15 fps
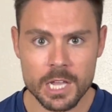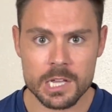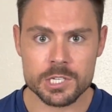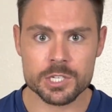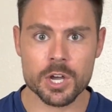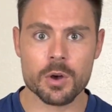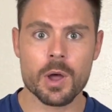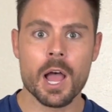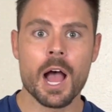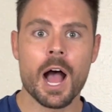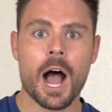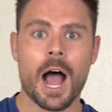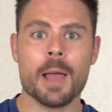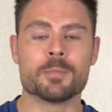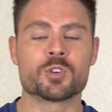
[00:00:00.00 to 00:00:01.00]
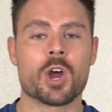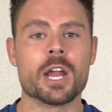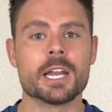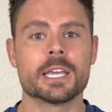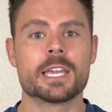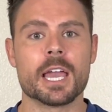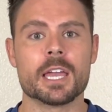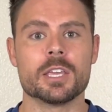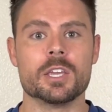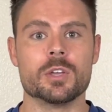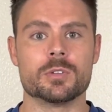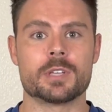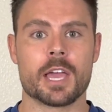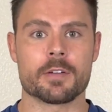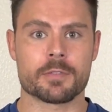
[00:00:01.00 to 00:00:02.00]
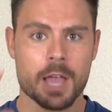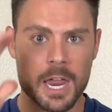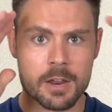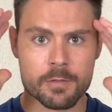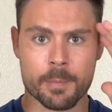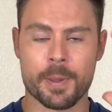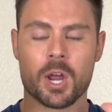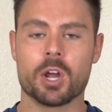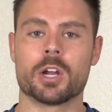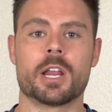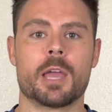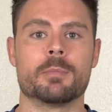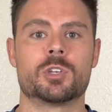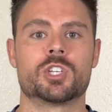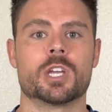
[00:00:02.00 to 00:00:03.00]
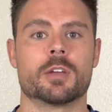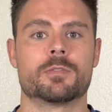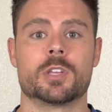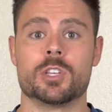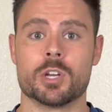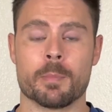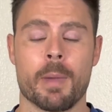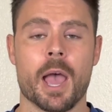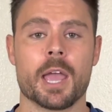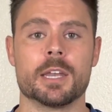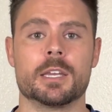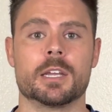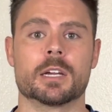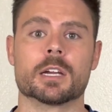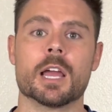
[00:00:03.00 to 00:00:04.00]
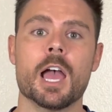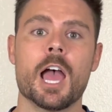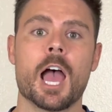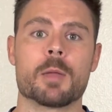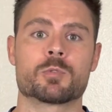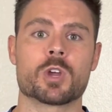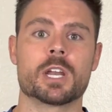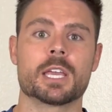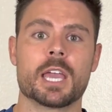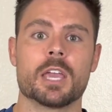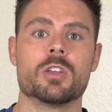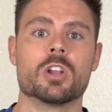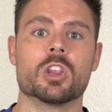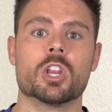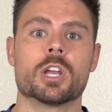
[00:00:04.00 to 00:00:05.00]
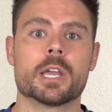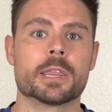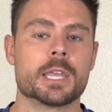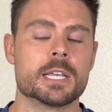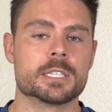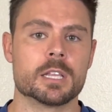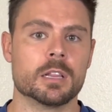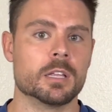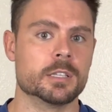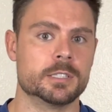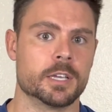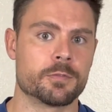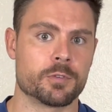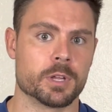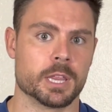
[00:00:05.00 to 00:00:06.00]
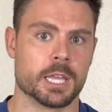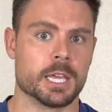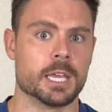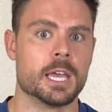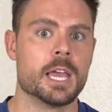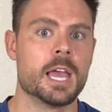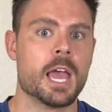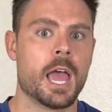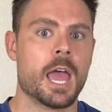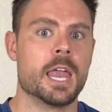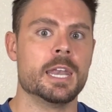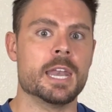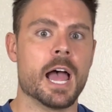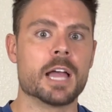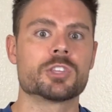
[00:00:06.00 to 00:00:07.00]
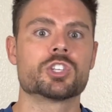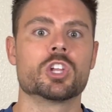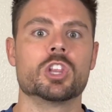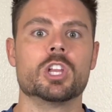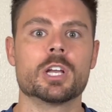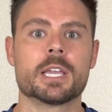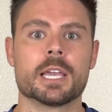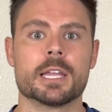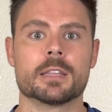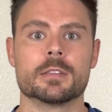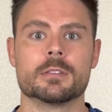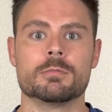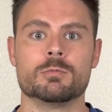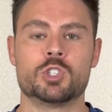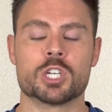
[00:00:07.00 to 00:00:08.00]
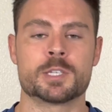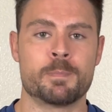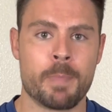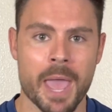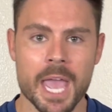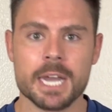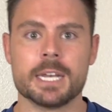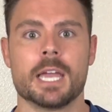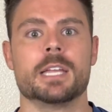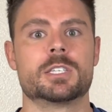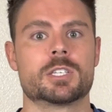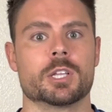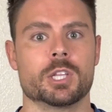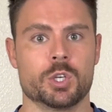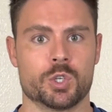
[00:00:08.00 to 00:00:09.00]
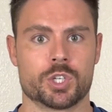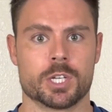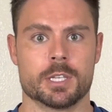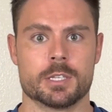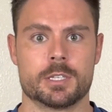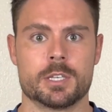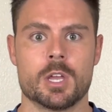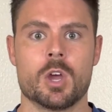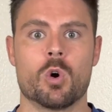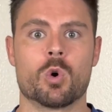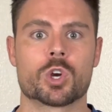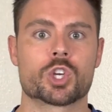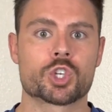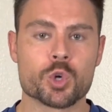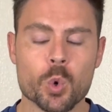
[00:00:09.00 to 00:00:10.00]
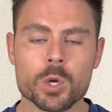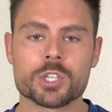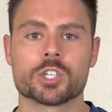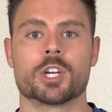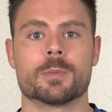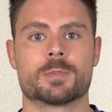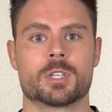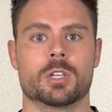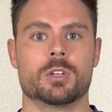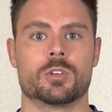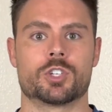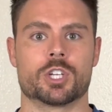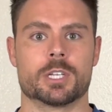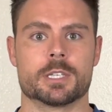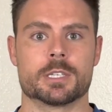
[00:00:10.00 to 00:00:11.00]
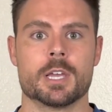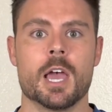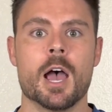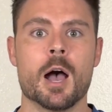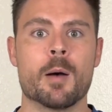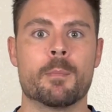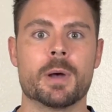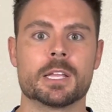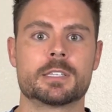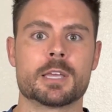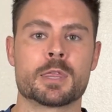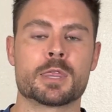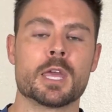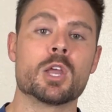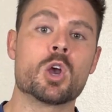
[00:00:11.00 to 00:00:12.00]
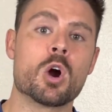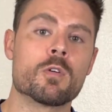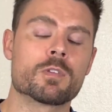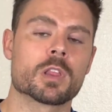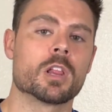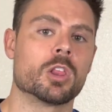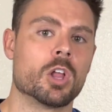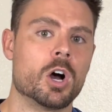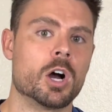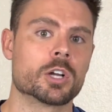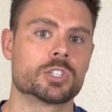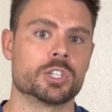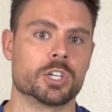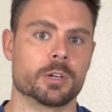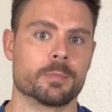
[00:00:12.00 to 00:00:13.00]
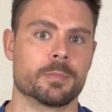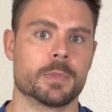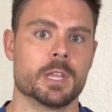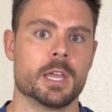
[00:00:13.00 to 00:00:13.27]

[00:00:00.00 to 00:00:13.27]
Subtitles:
So I'm trying to get you to have kind of a paradigm shift in your mind here. I'm trying to get you to look at things a little differently, not to look at just Band-Aid solutions or short-term solutions, but to think over the long term.